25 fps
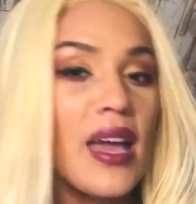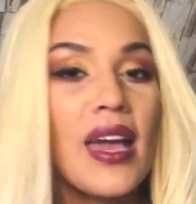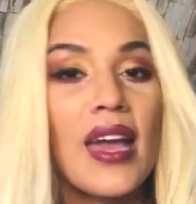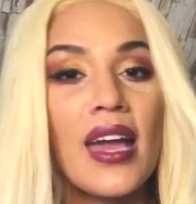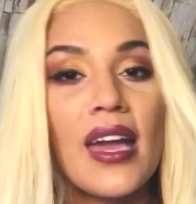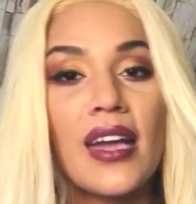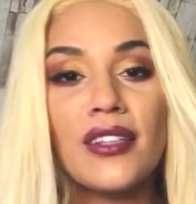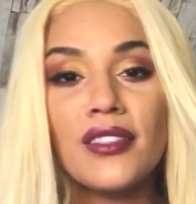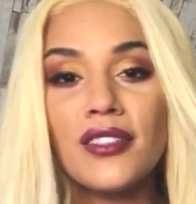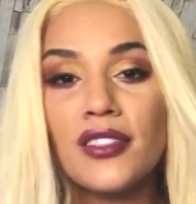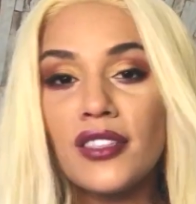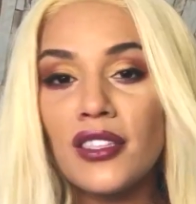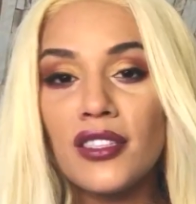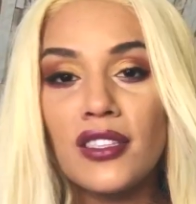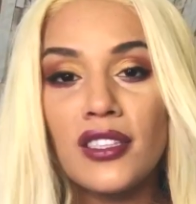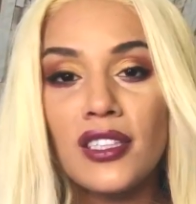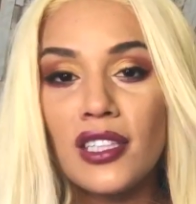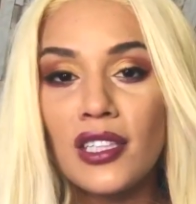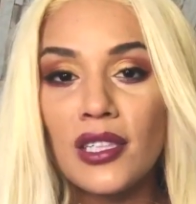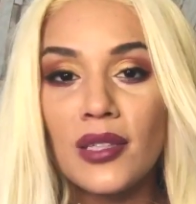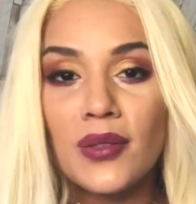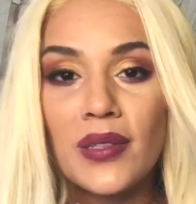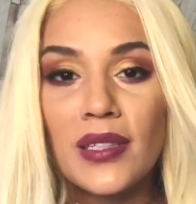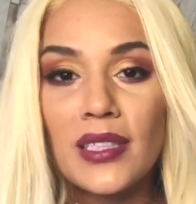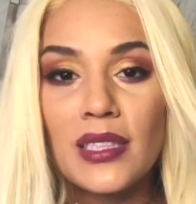It's just a
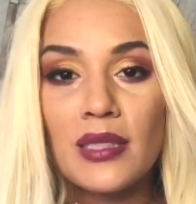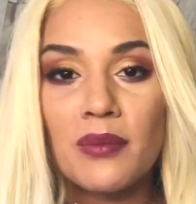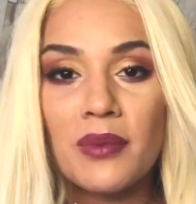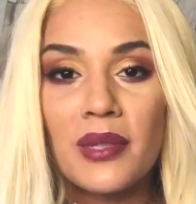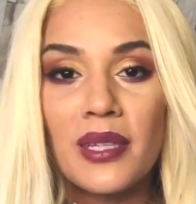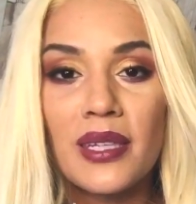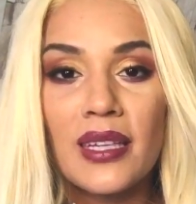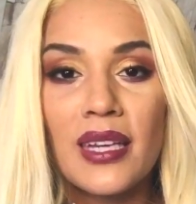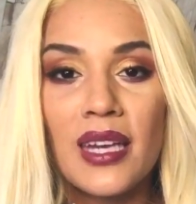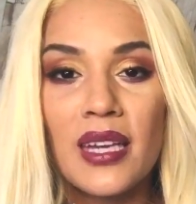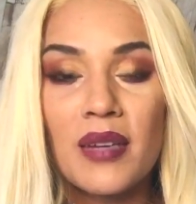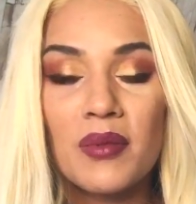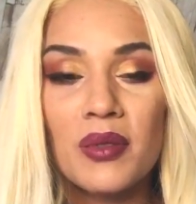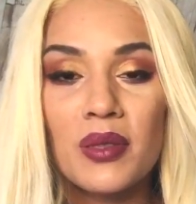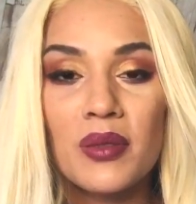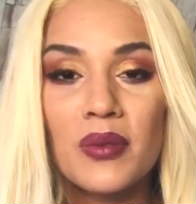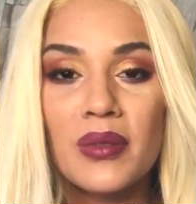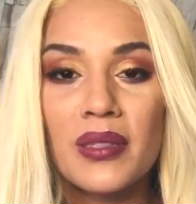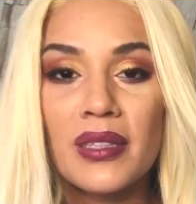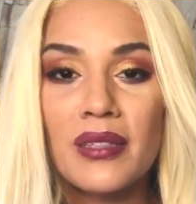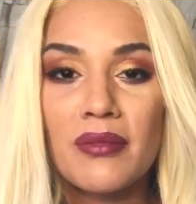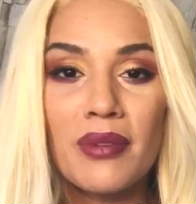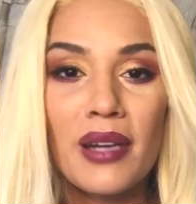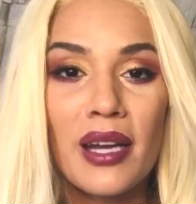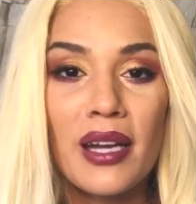USB cable with
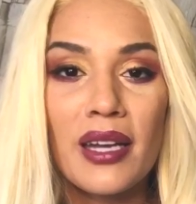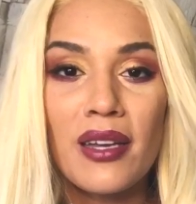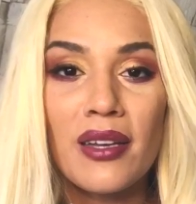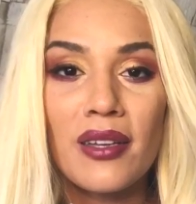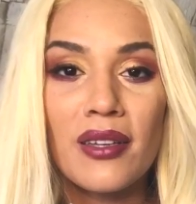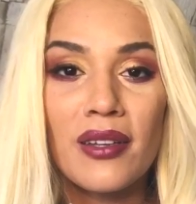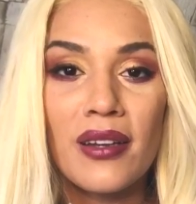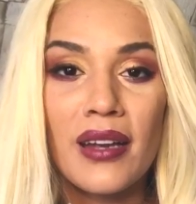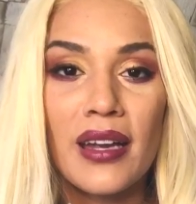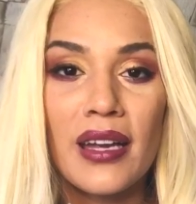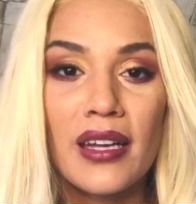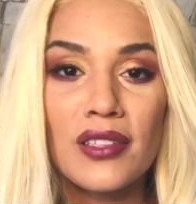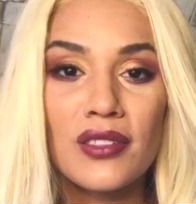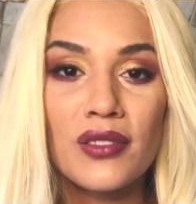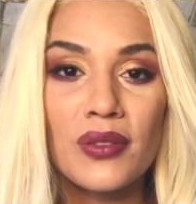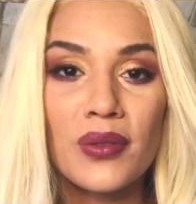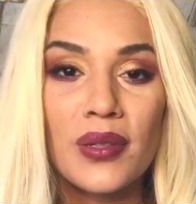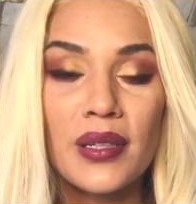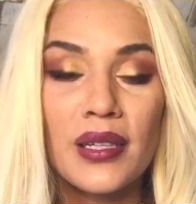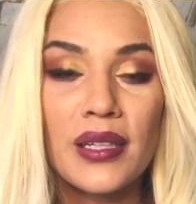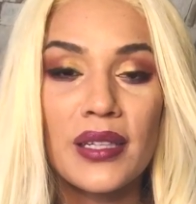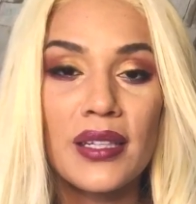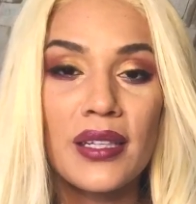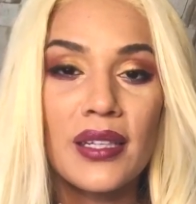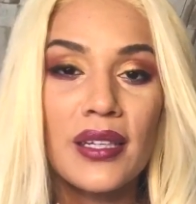a regular
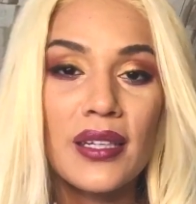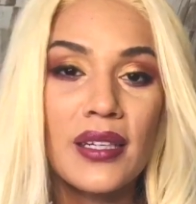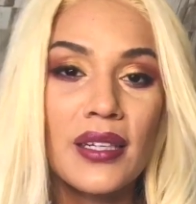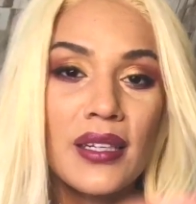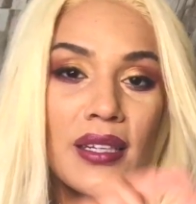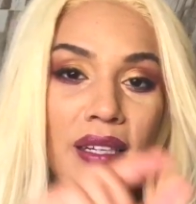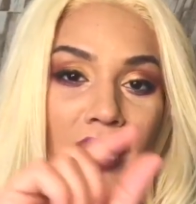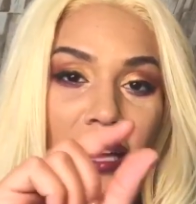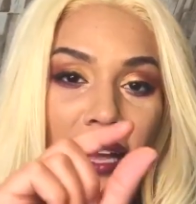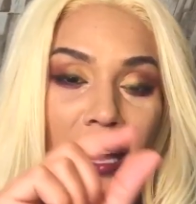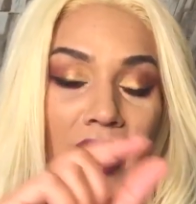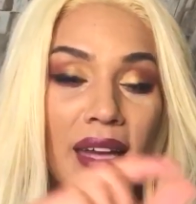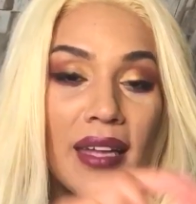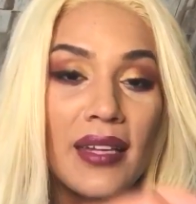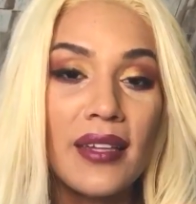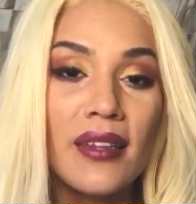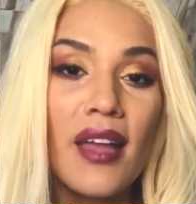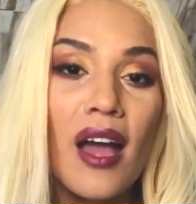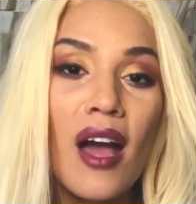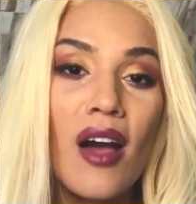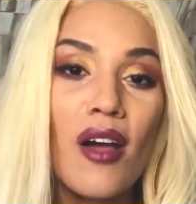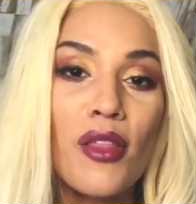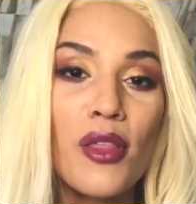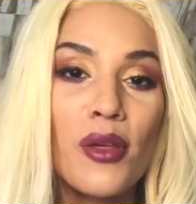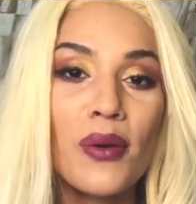Android end,
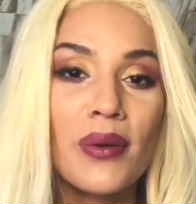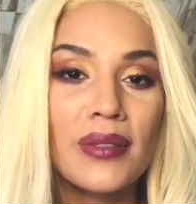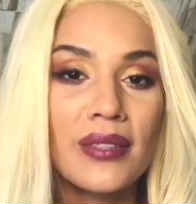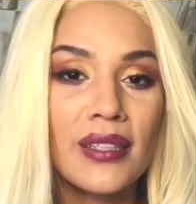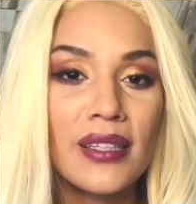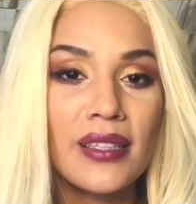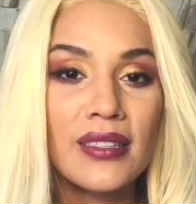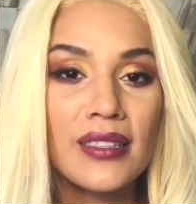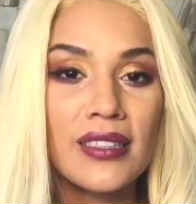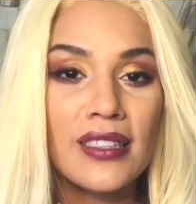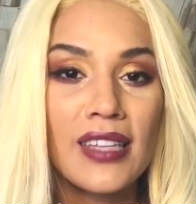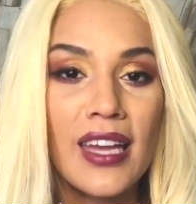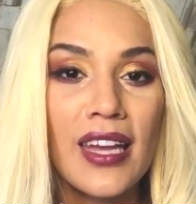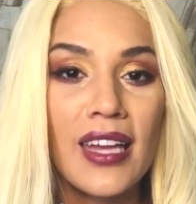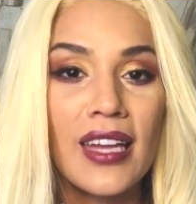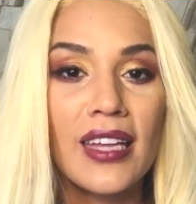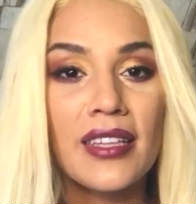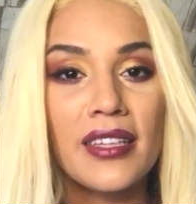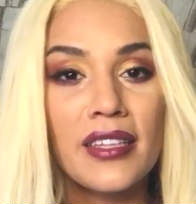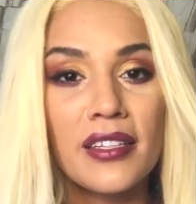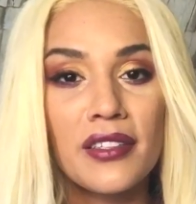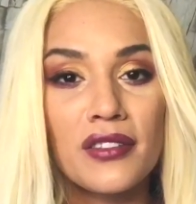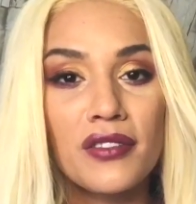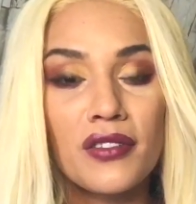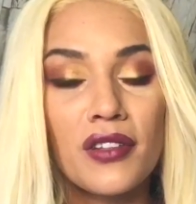although it does say in the
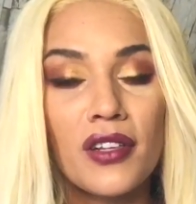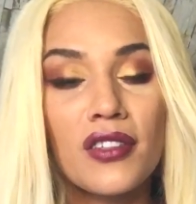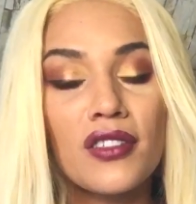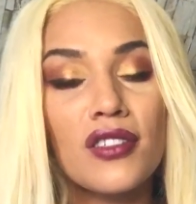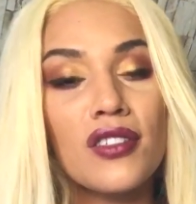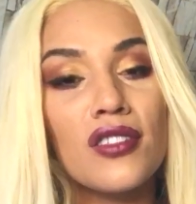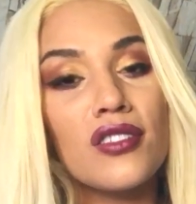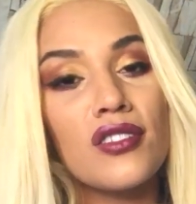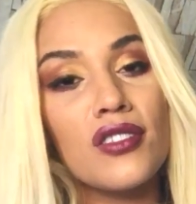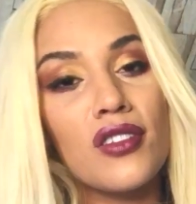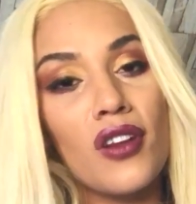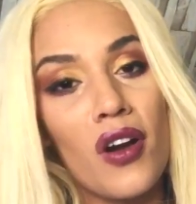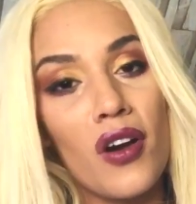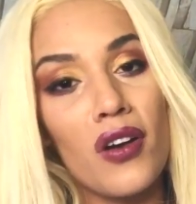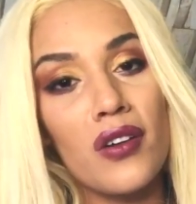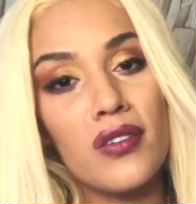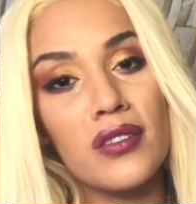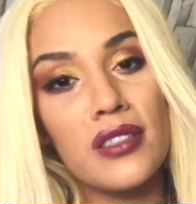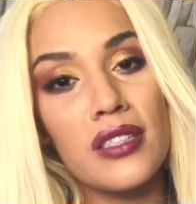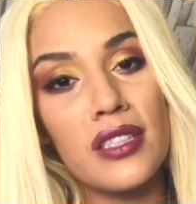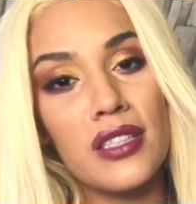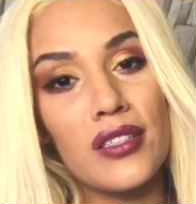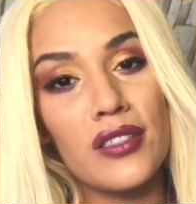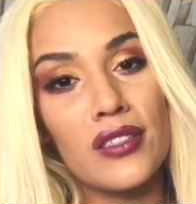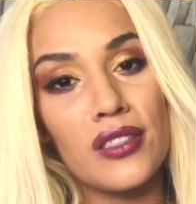instructions to
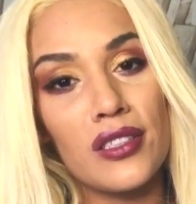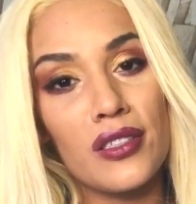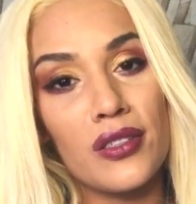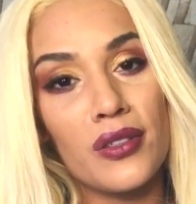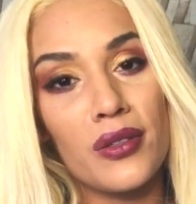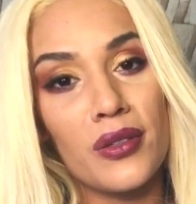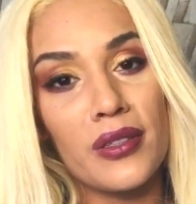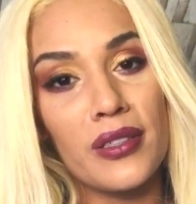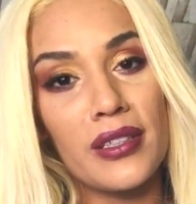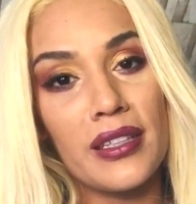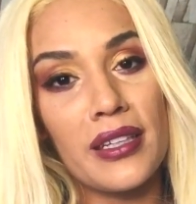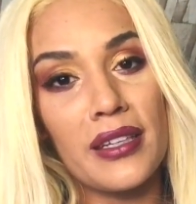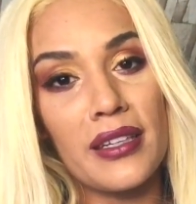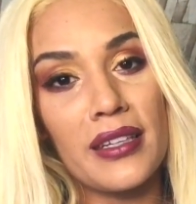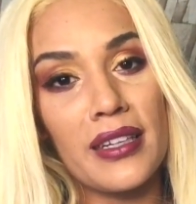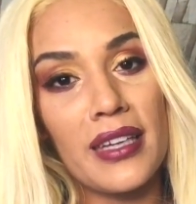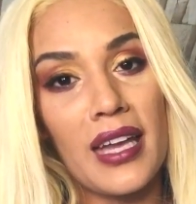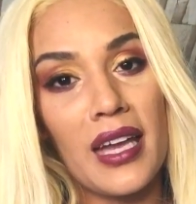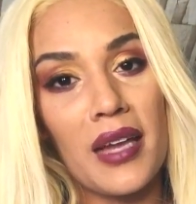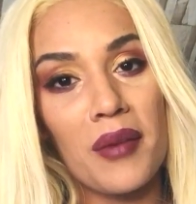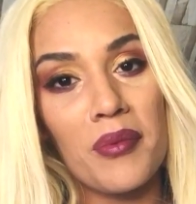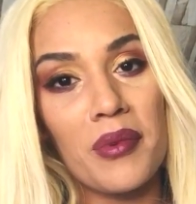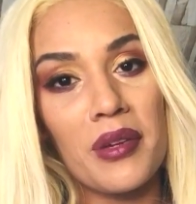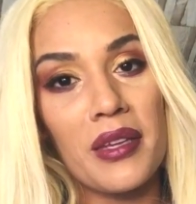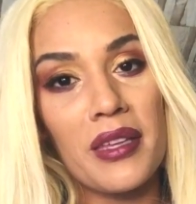only use the cord that it
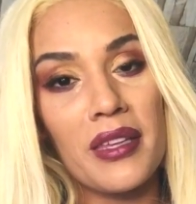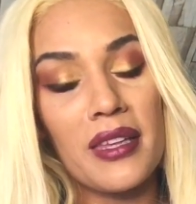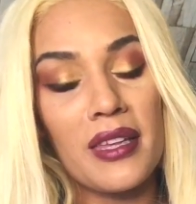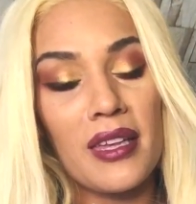came with.